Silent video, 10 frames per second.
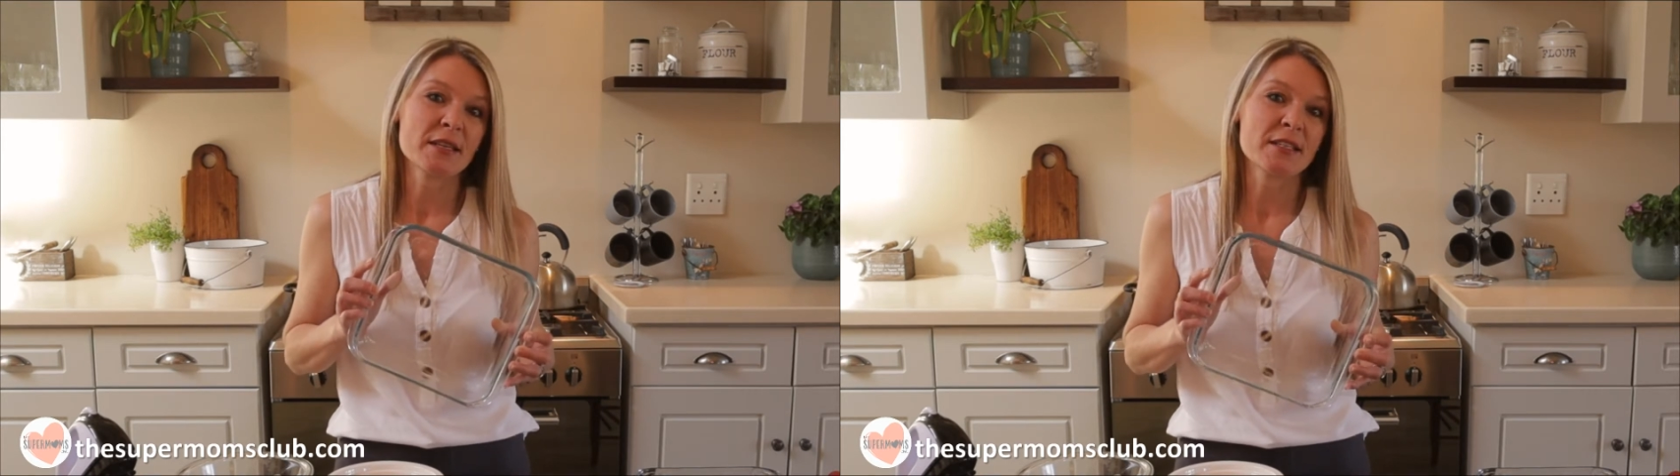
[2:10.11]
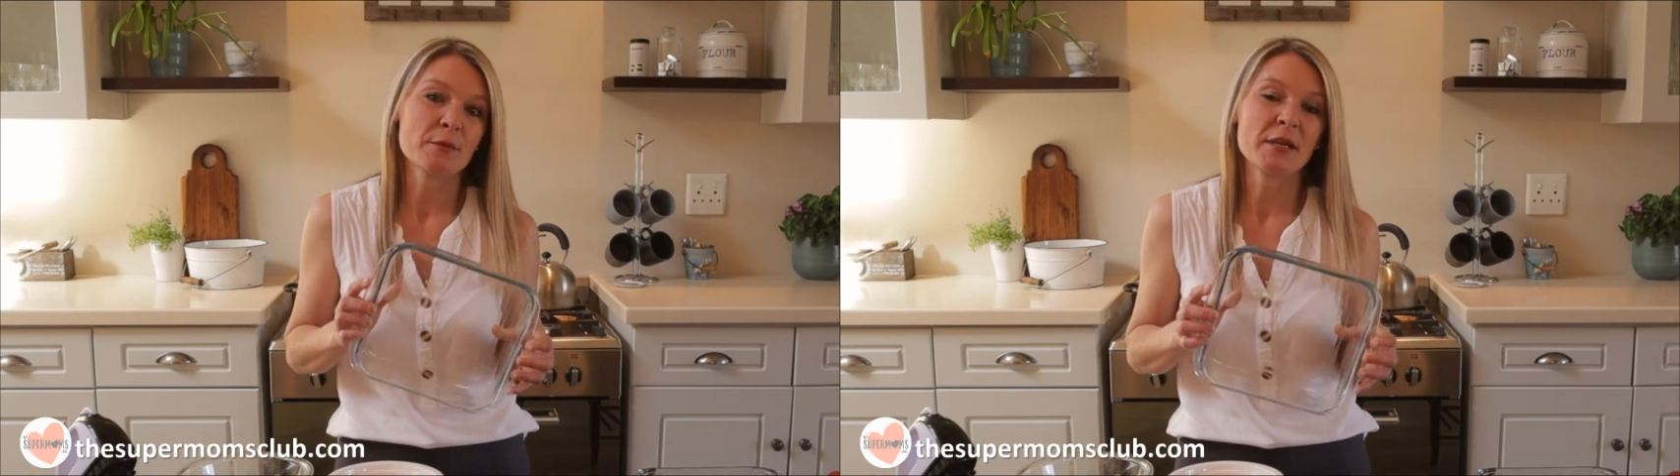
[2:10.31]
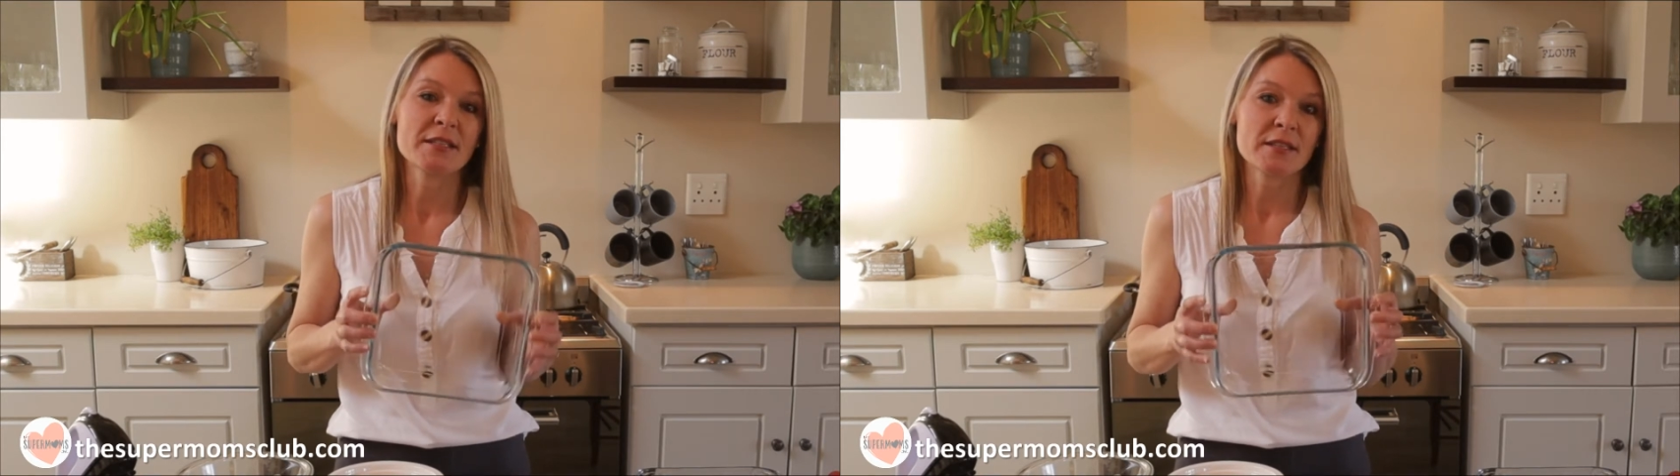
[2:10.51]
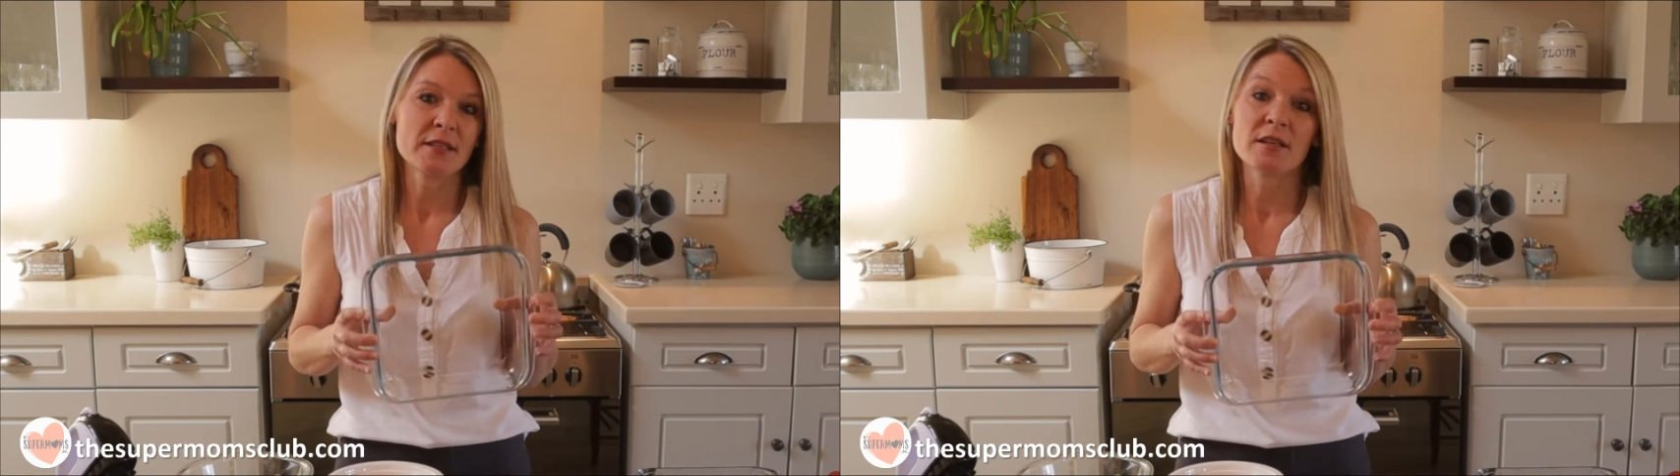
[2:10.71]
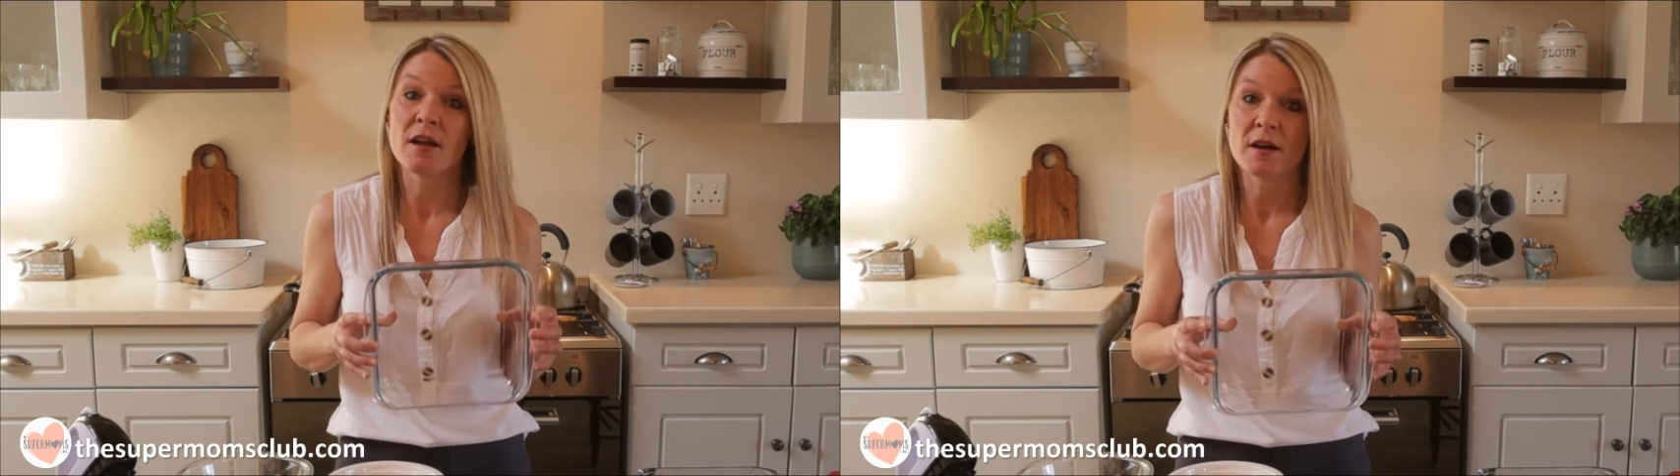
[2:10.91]

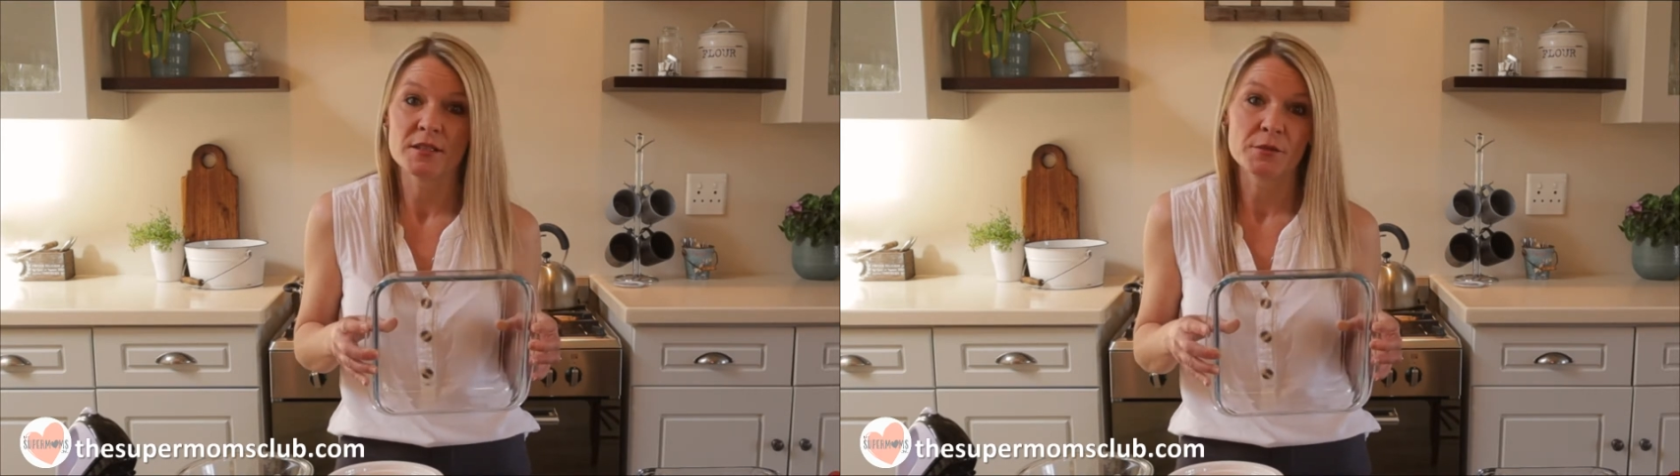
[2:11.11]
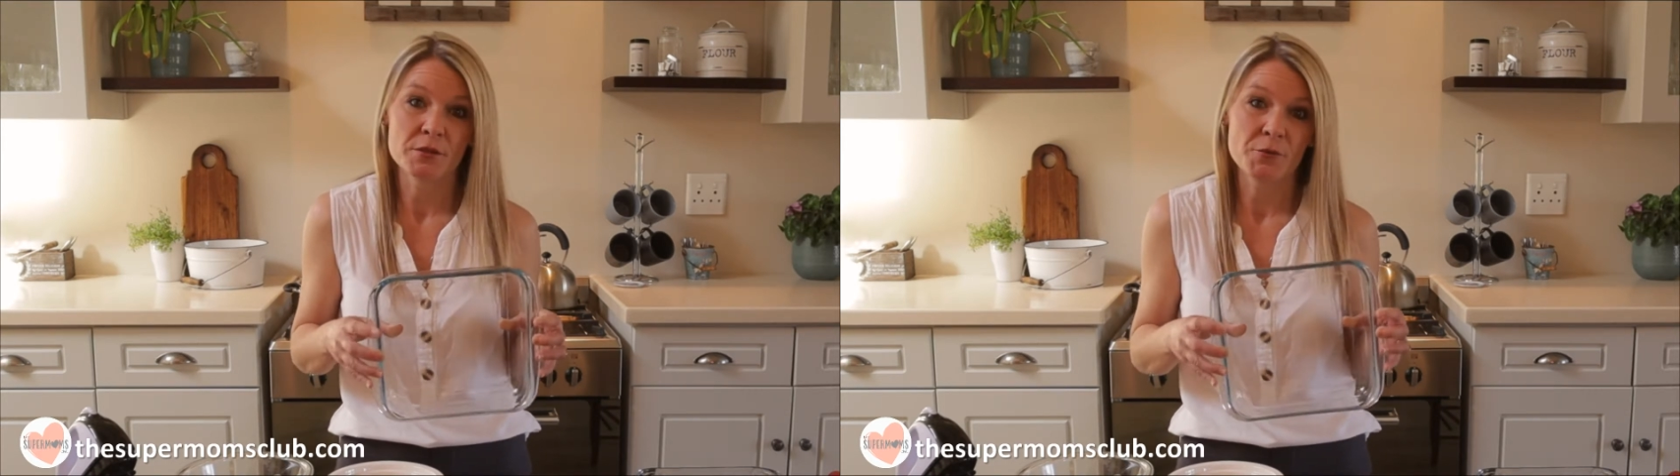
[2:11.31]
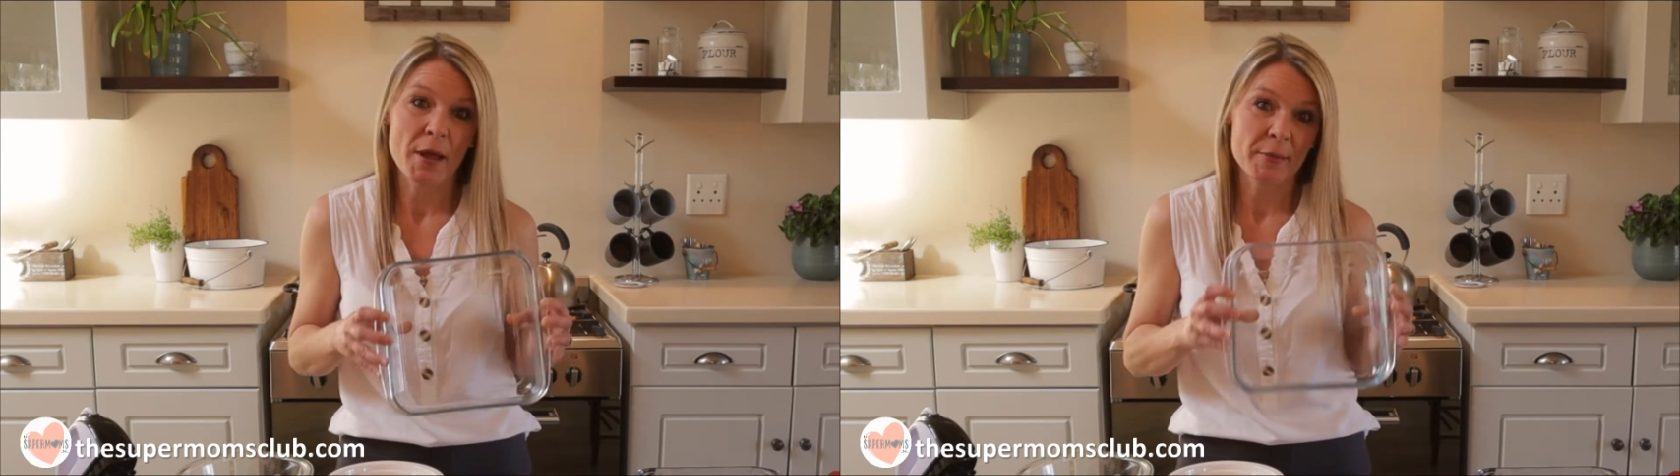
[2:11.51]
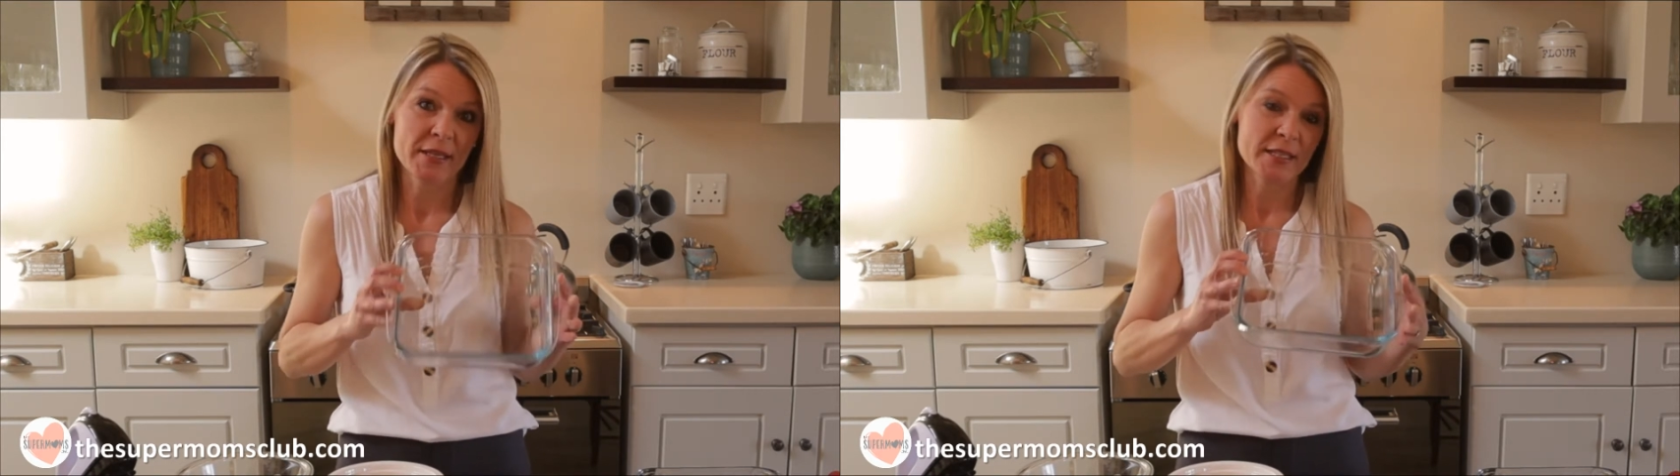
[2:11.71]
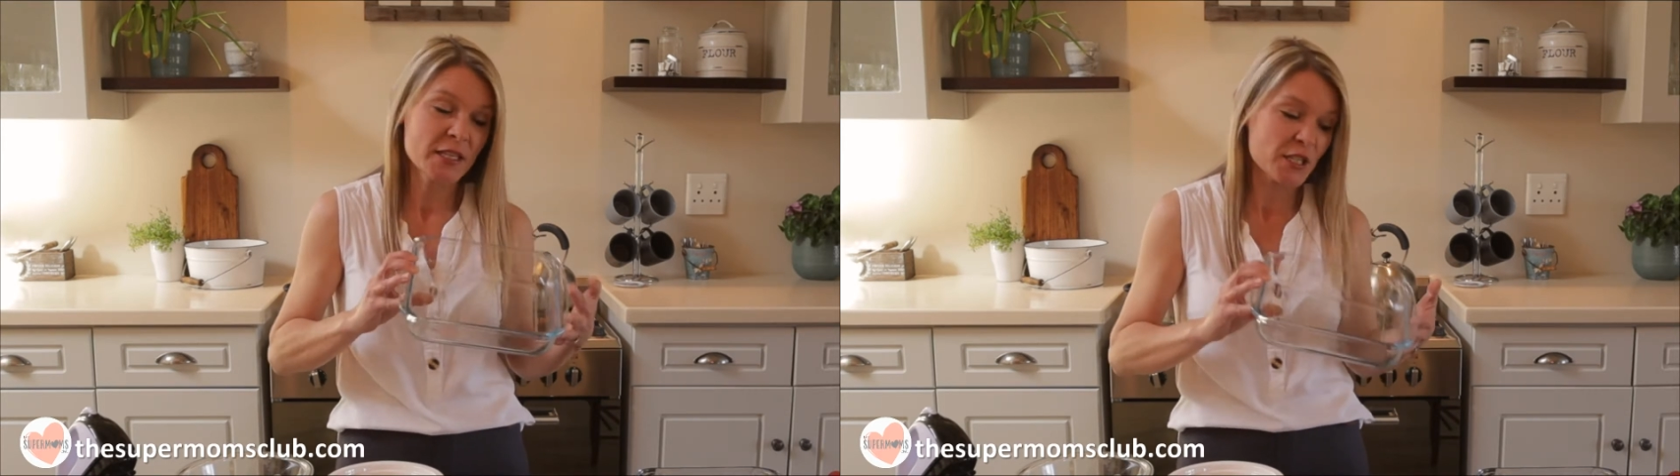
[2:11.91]
centimeter glass or
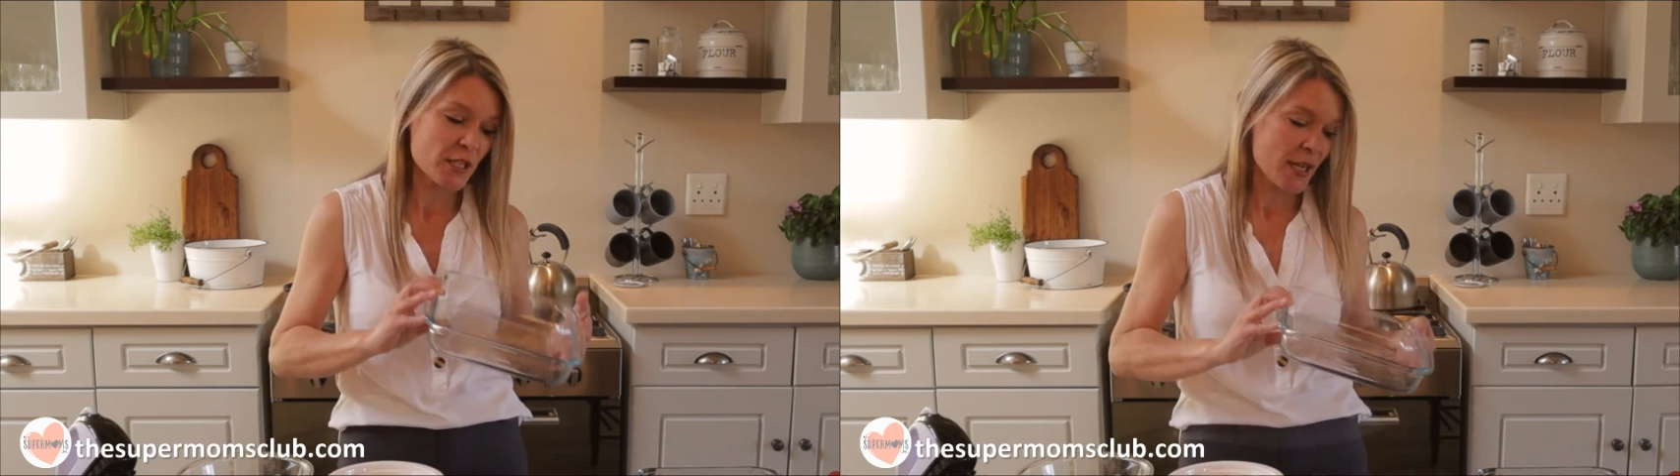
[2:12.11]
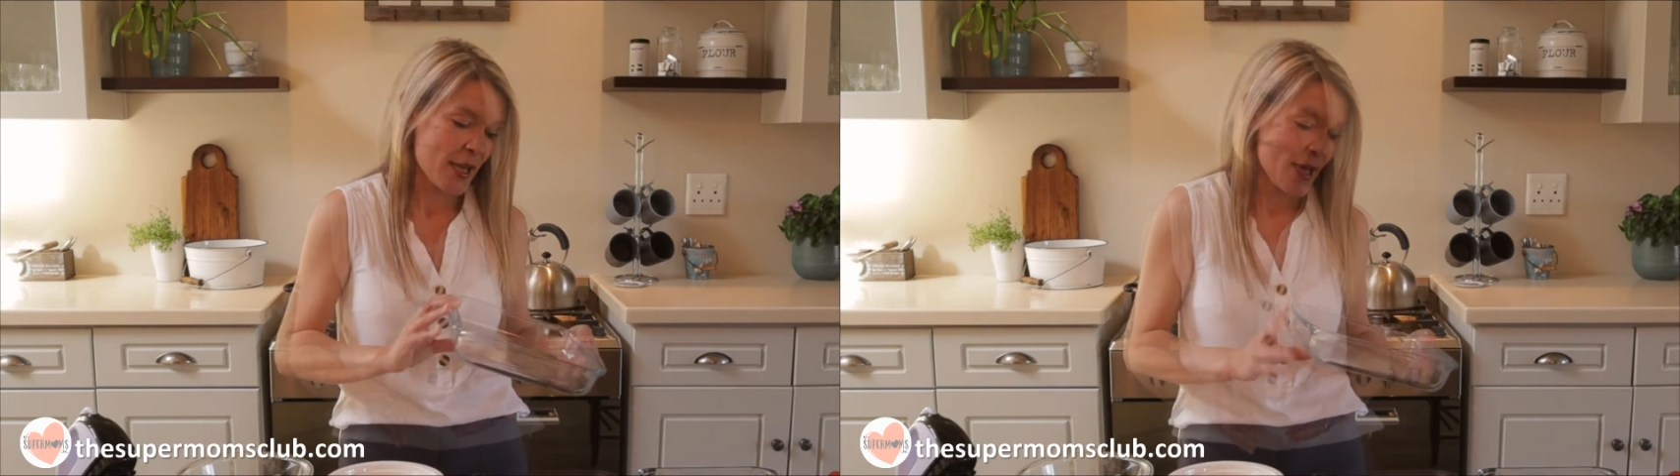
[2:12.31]
ceramic dish.